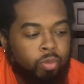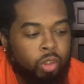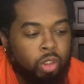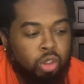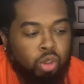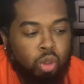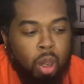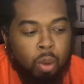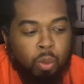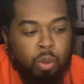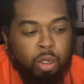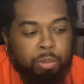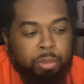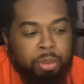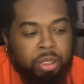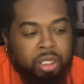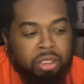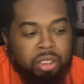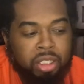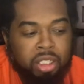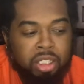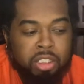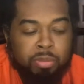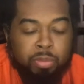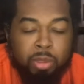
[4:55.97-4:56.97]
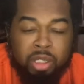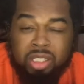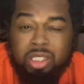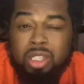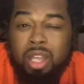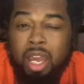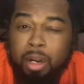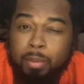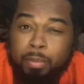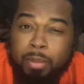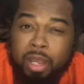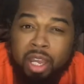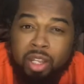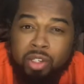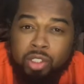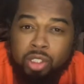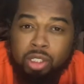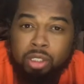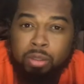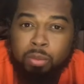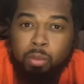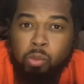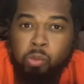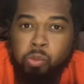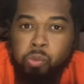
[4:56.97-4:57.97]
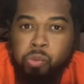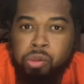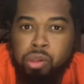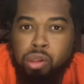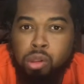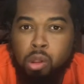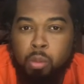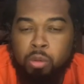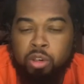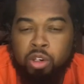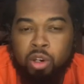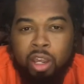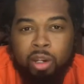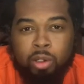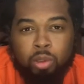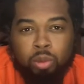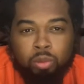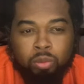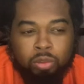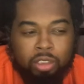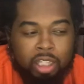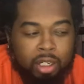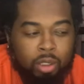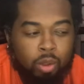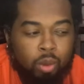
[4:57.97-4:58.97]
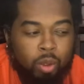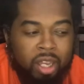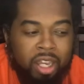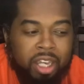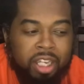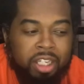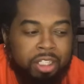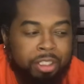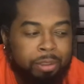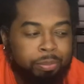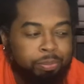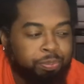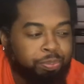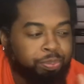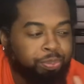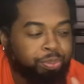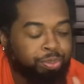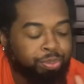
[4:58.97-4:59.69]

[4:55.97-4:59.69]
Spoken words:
so I wouldn't pick these, but it's not a bad chip. You know, I don't hate it.